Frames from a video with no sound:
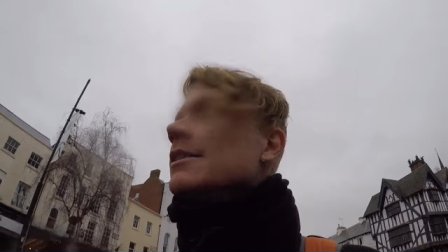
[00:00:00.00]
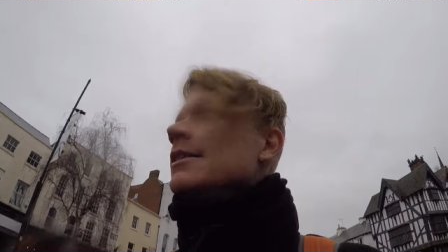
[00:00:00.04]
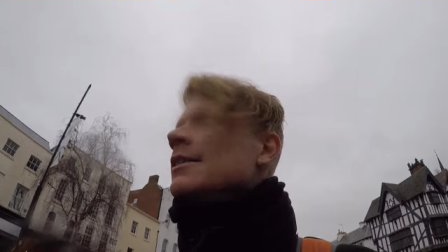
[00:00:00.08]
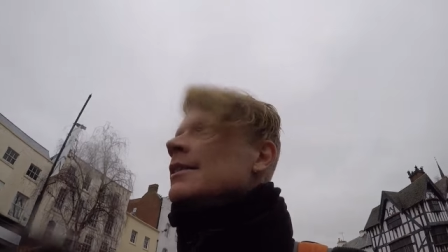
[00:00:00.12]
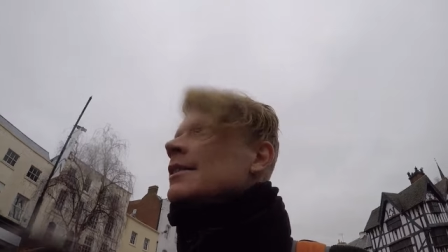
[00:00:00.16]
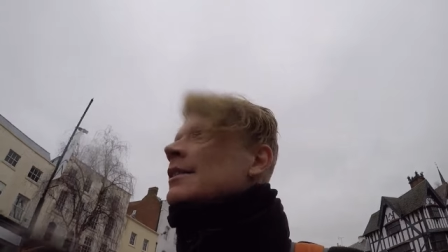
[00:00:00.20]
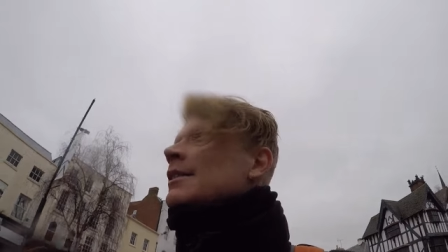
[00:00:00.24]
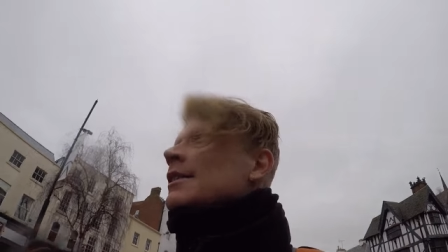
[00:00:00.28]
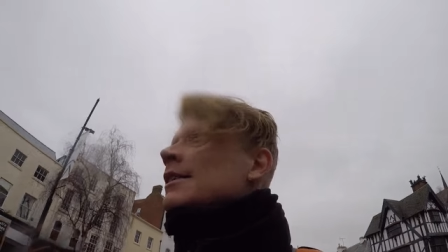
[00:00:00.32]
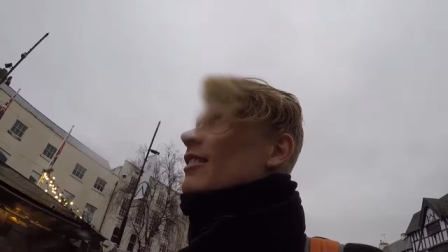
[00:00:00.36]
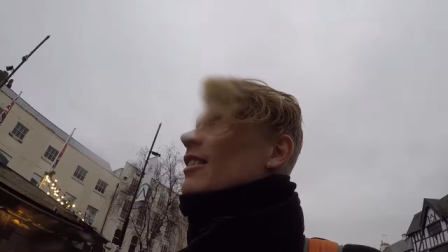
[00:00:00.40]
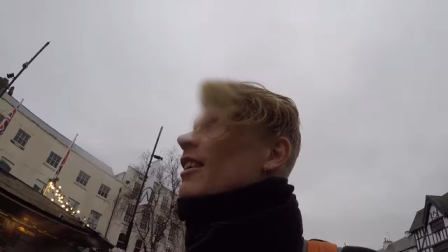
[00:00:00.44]

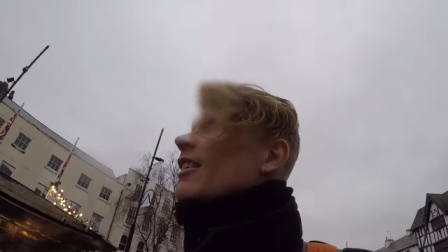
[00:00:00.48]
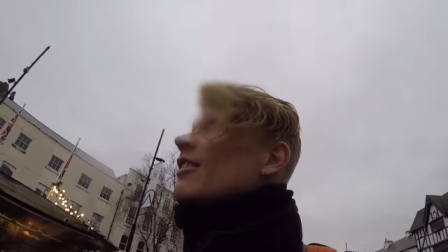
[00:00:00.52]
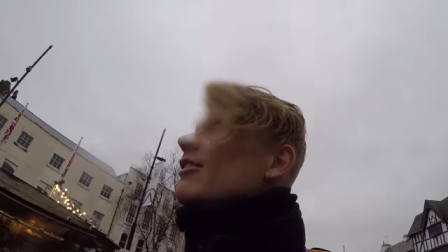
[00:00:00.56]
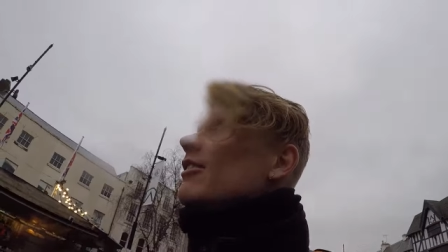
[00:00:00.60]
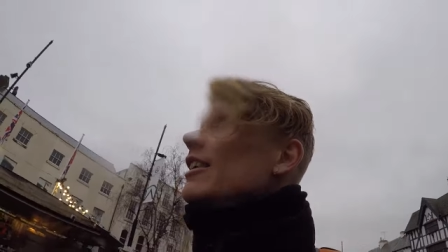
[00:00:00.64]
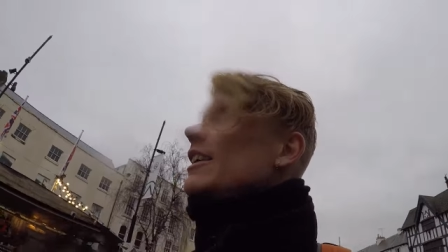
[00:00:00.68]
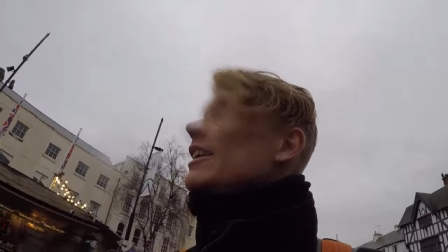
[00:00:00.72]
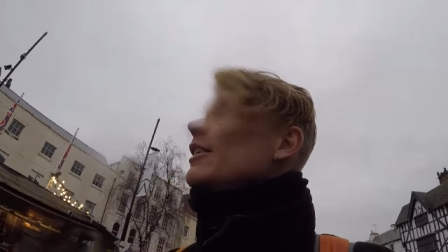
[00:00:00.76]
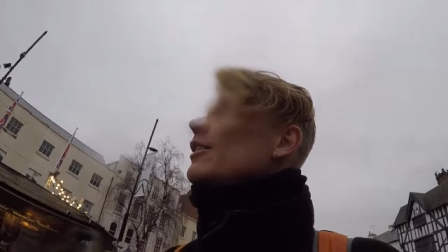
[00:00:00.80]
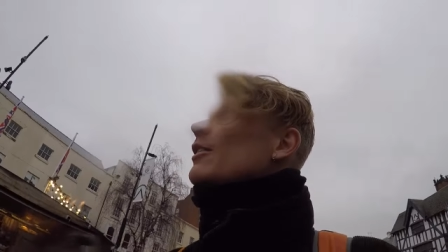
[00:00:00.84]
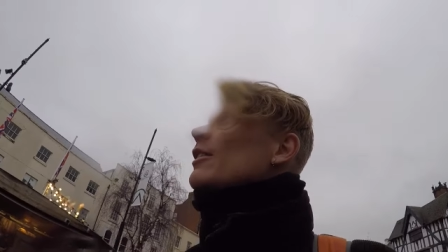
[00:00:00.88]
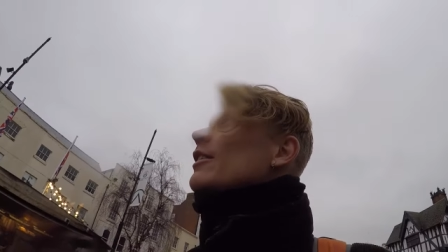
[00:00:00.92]
kind of
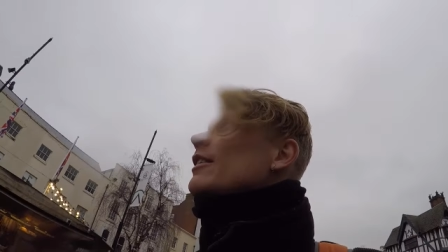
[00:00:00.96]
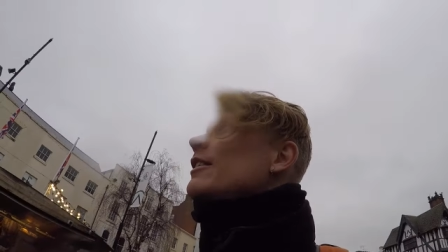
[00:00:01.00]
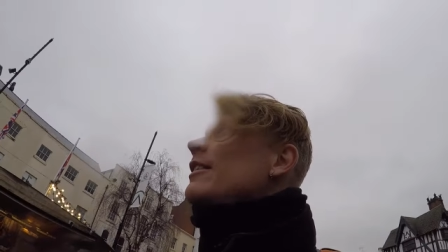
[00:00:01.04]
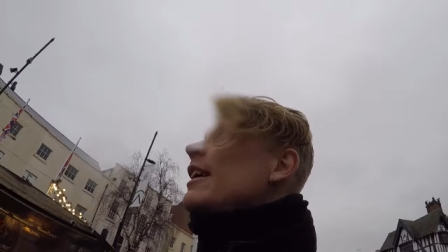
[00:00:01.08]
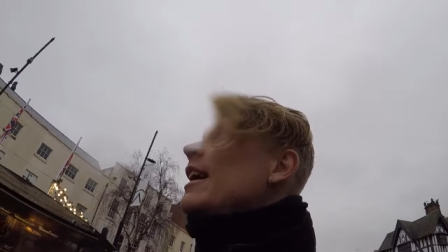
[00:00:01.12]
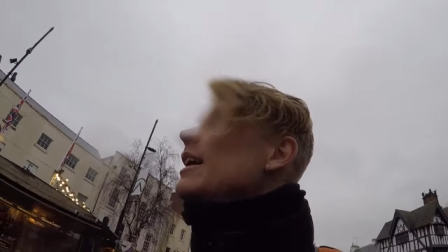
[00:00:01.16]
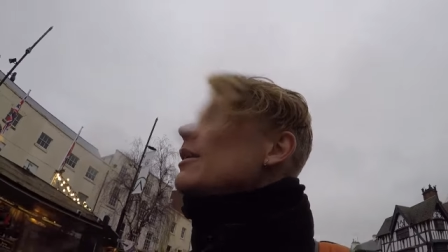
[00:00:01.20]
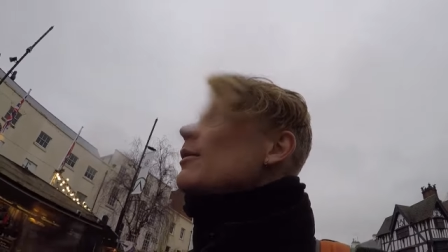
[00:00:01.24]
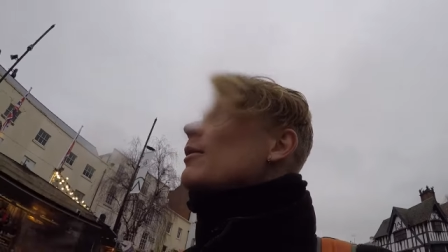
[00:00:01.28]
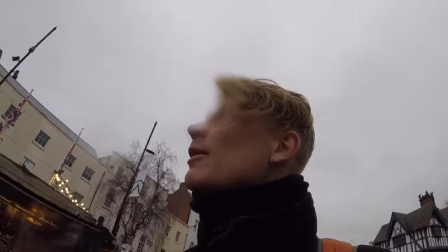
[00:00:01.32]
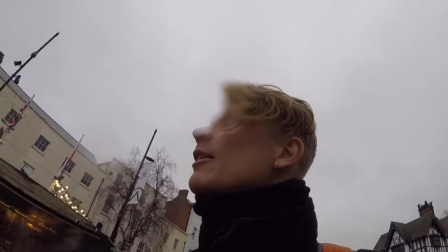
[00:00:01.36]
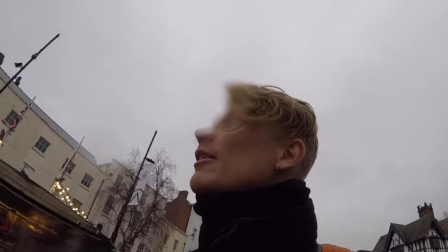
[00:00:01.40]
lovely on a
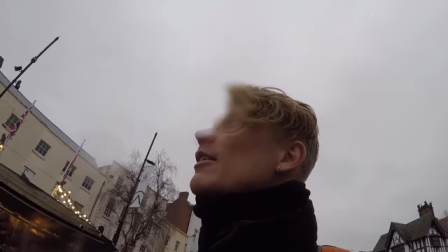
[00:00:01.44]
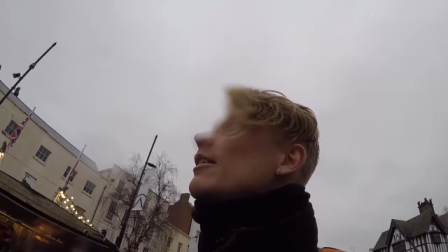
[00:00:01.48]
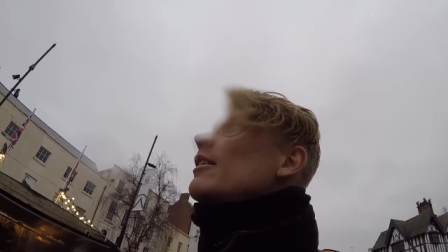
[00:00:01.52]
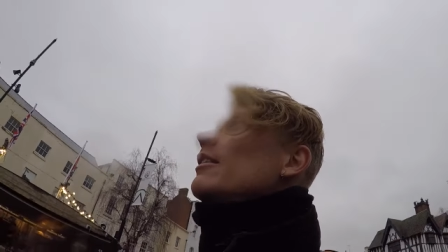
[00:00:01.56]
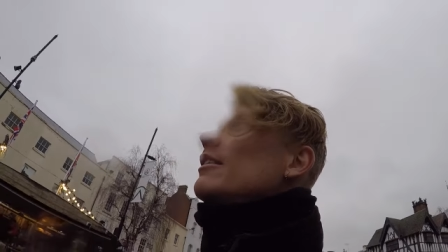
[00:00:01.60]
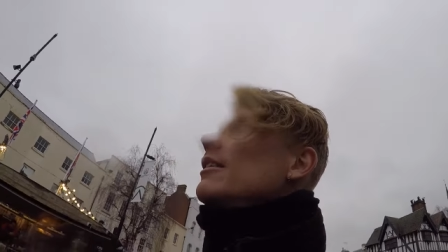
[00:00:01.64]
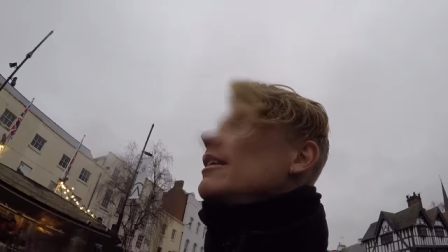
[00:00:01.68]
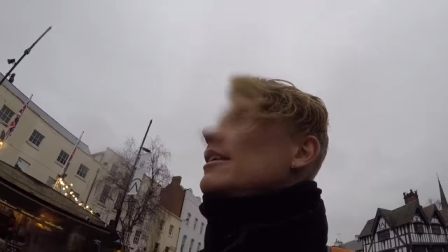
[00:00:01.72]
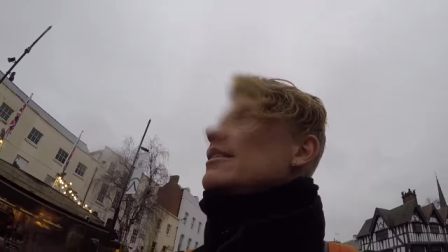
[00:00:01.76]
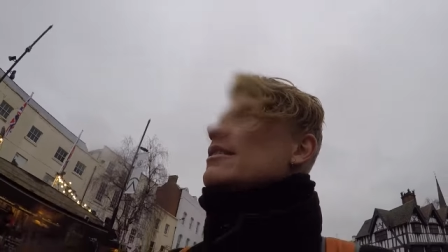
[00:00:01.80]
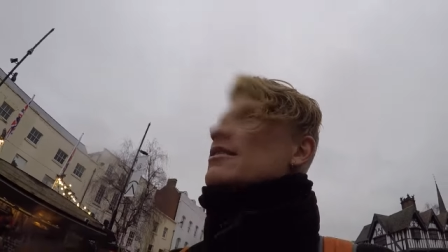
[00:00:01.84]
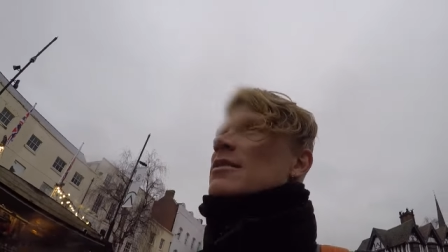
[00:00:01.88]
day where
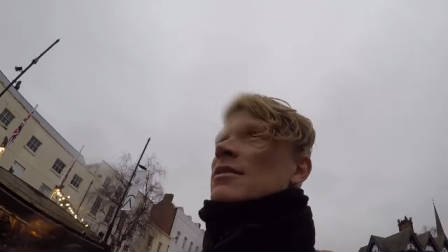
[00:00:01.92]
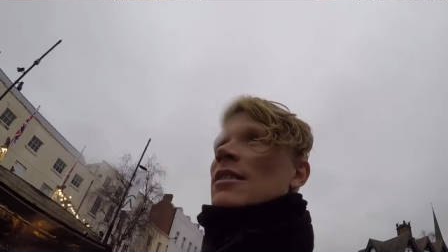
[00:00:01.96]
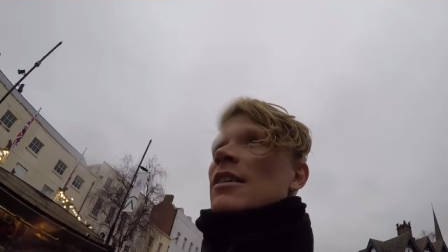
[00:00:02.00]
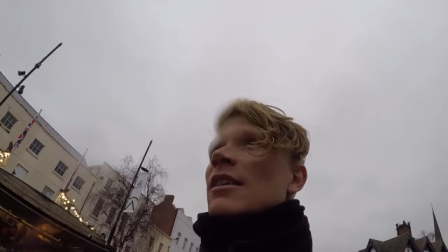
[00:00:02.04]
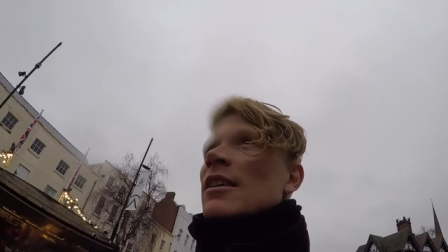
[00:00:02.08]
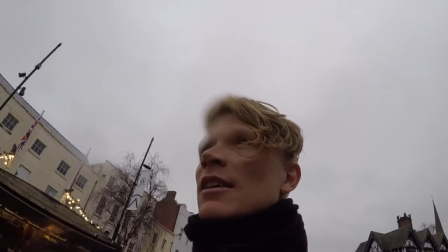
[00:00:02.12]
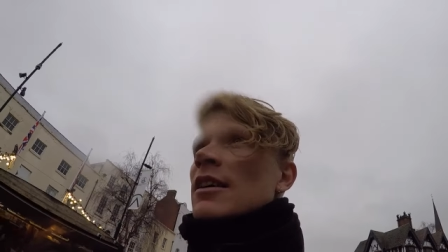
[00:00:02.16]
it's